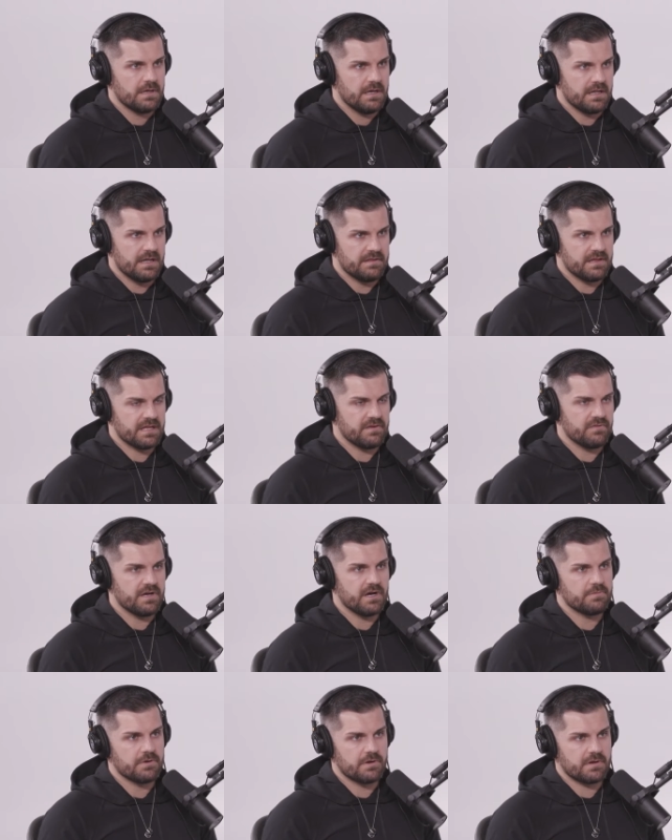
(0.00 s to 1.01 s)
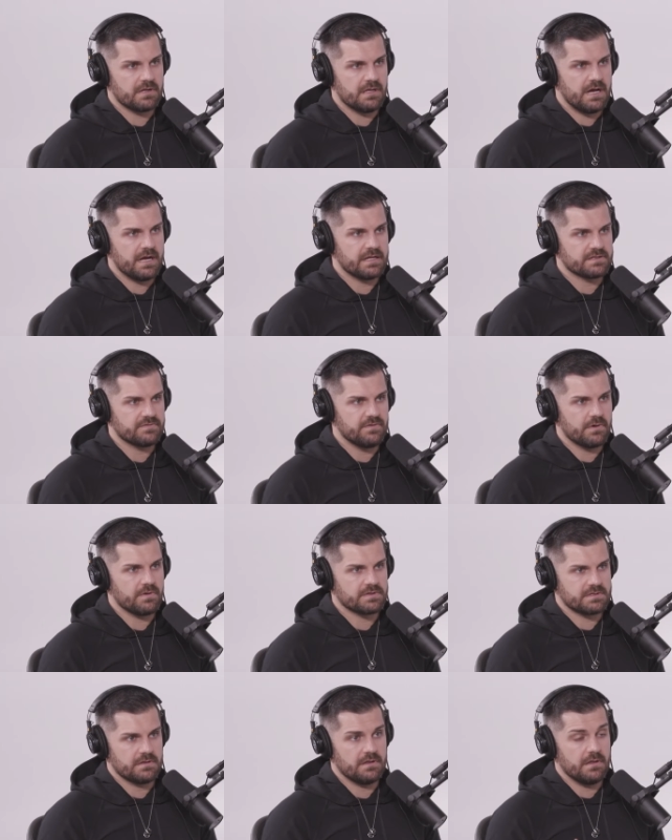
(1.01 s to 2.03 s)
And I think if you help your clients
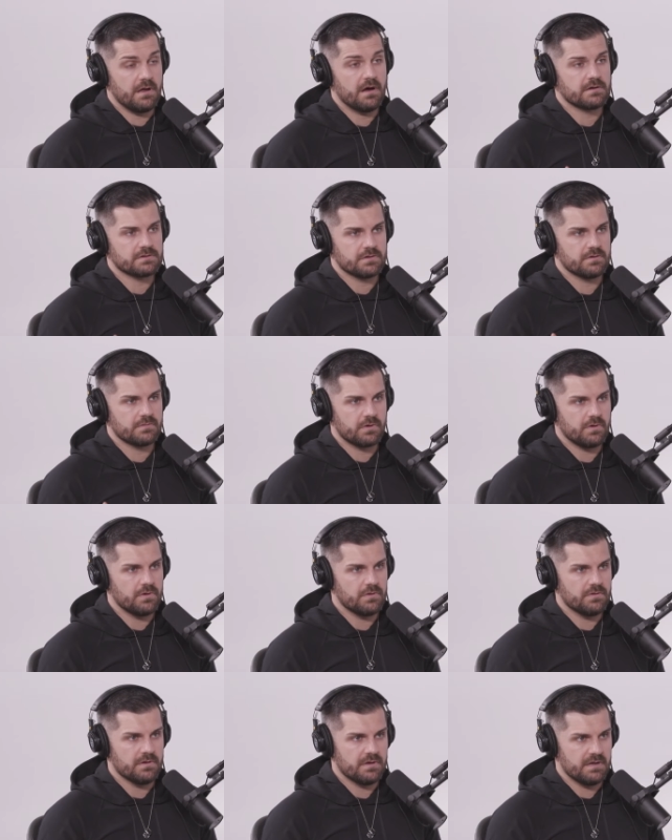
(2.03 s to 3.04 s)
focus on the long-term goal,